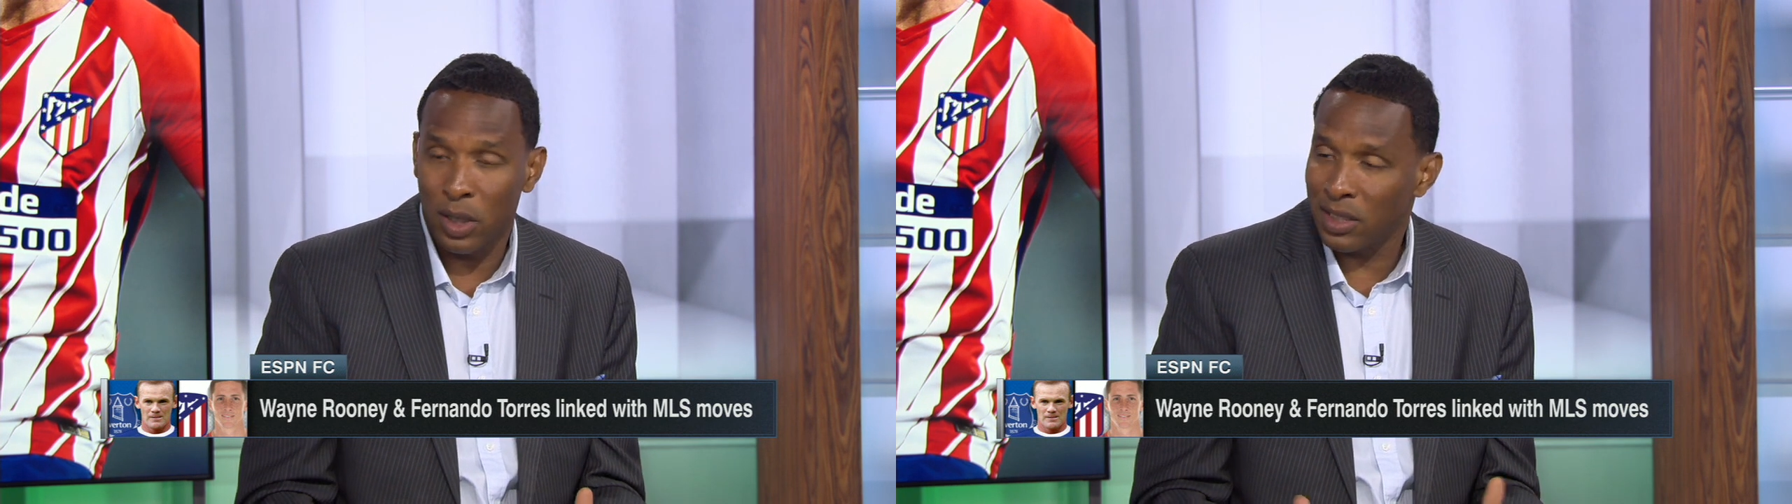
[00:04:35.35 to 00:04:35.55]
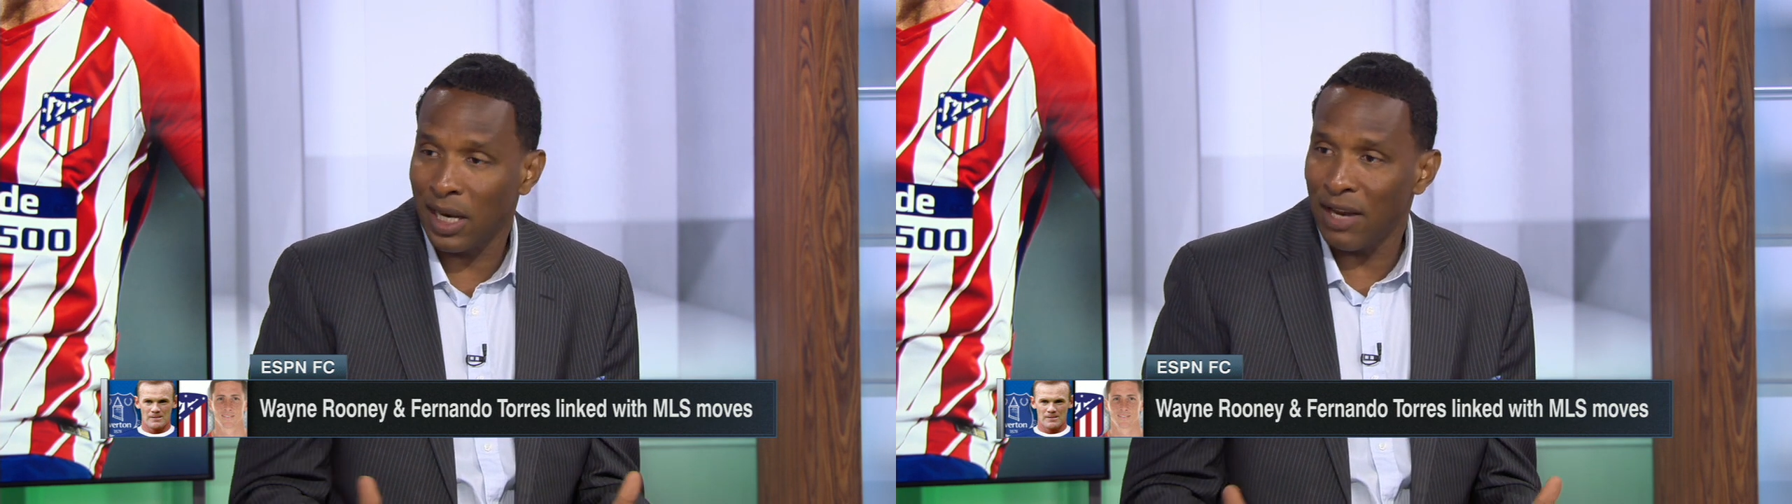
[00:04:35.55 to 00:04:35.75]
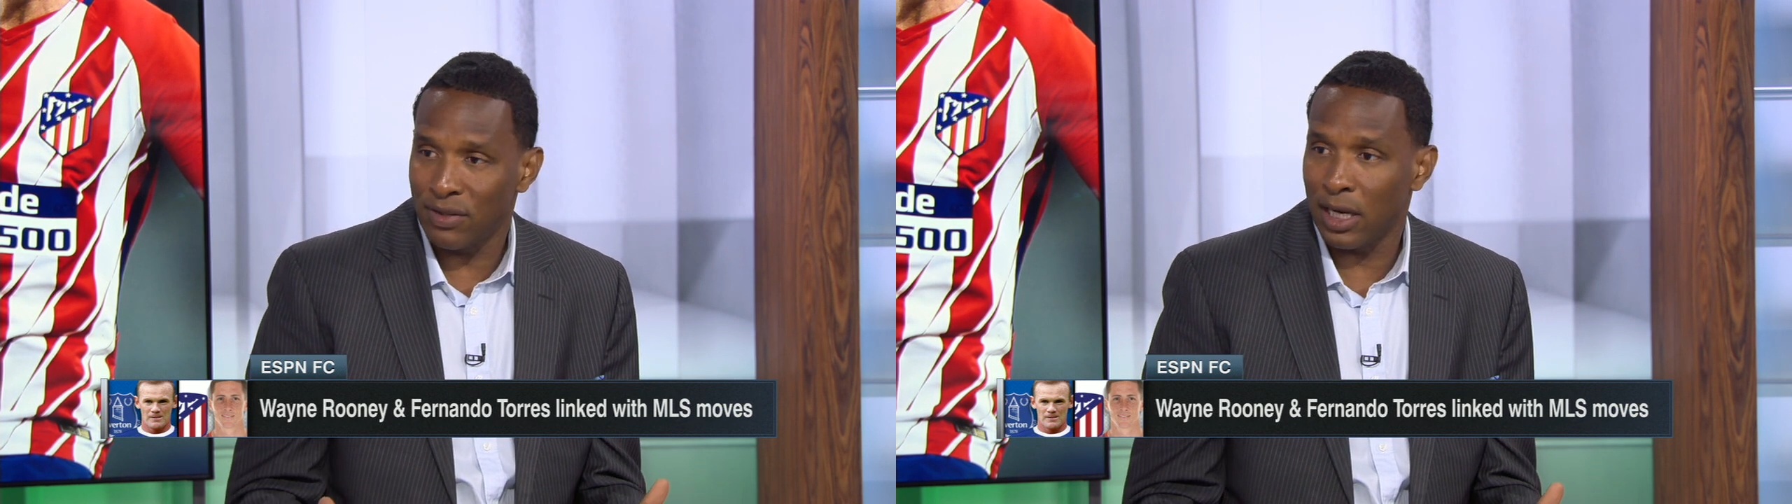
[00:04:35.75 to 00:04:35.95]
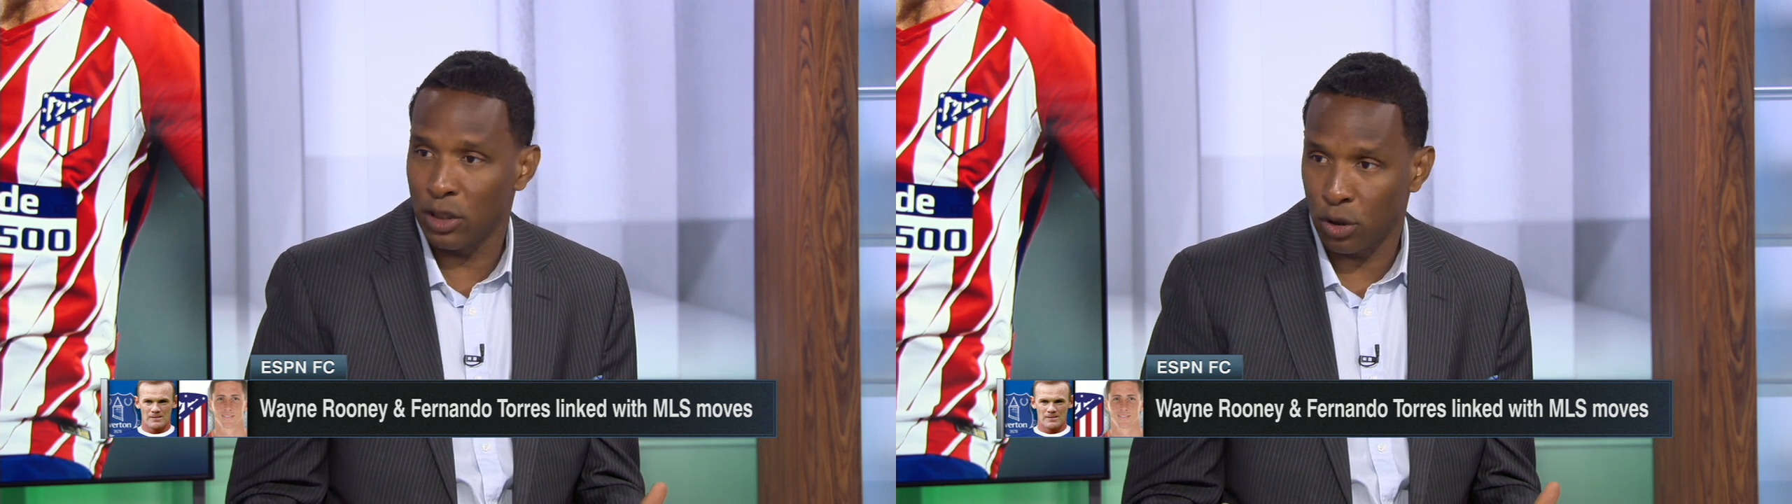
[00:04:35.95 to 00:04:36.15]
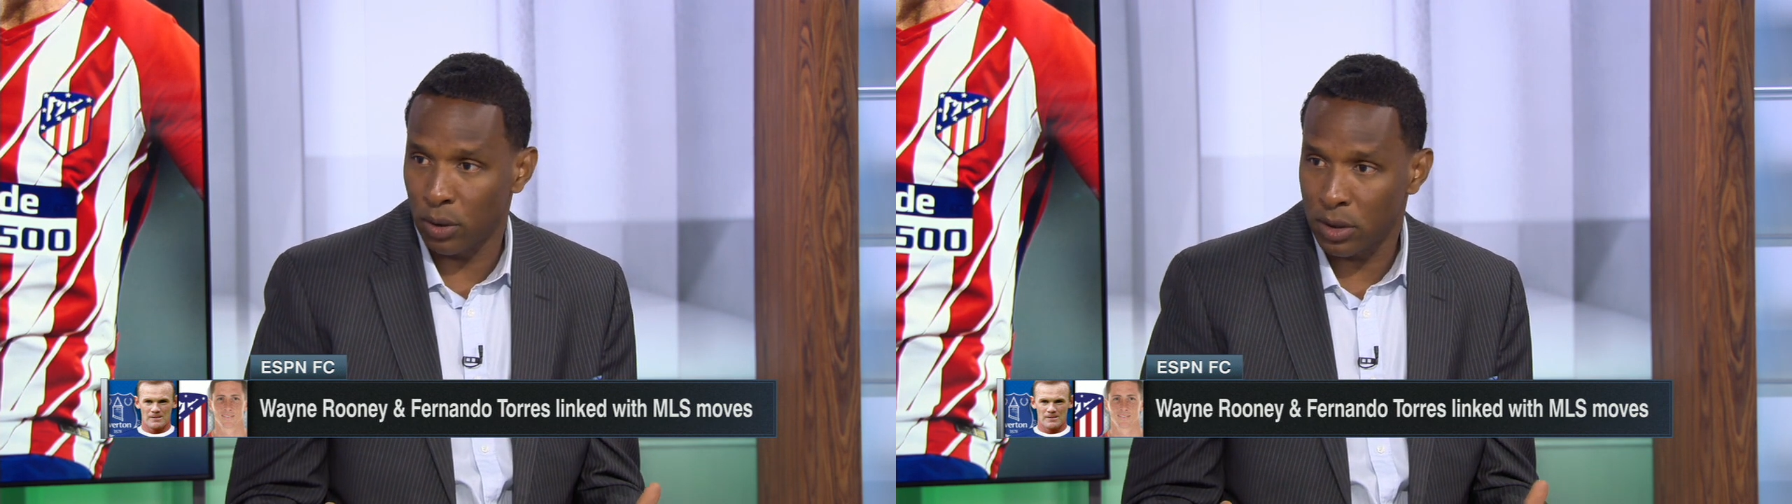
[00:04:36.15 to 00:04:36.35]
it's a lifestyle
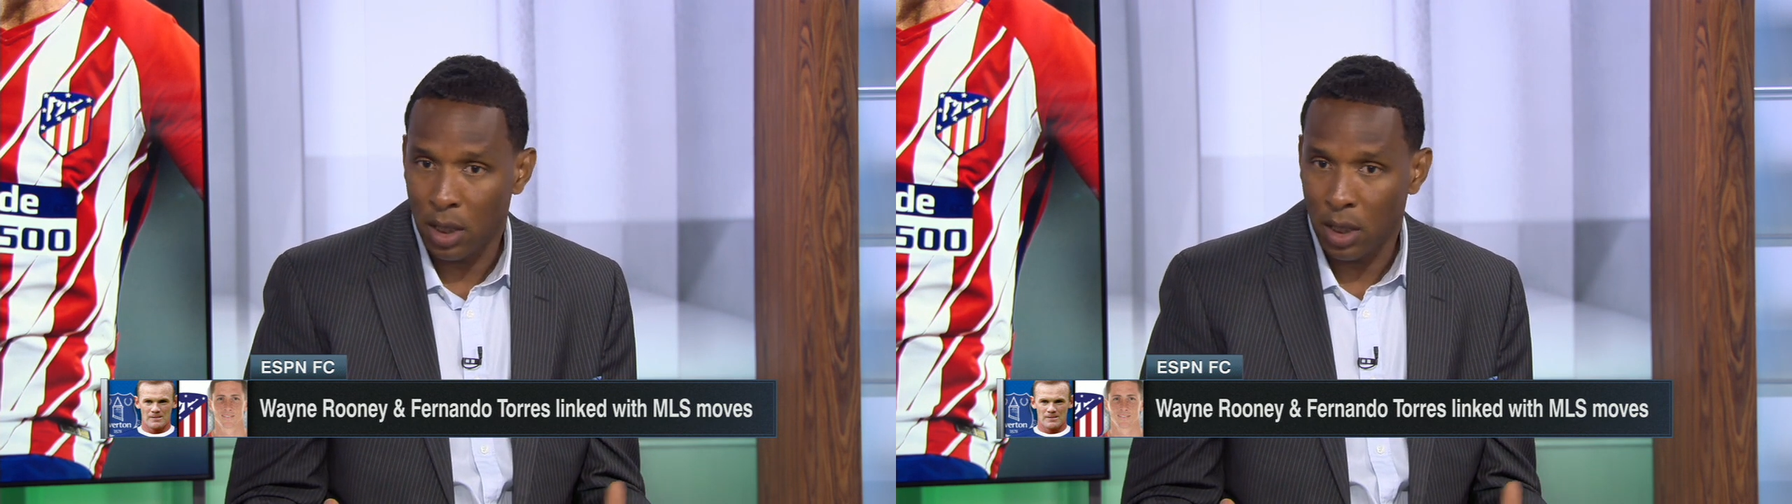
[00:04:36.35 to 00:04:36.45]
choice.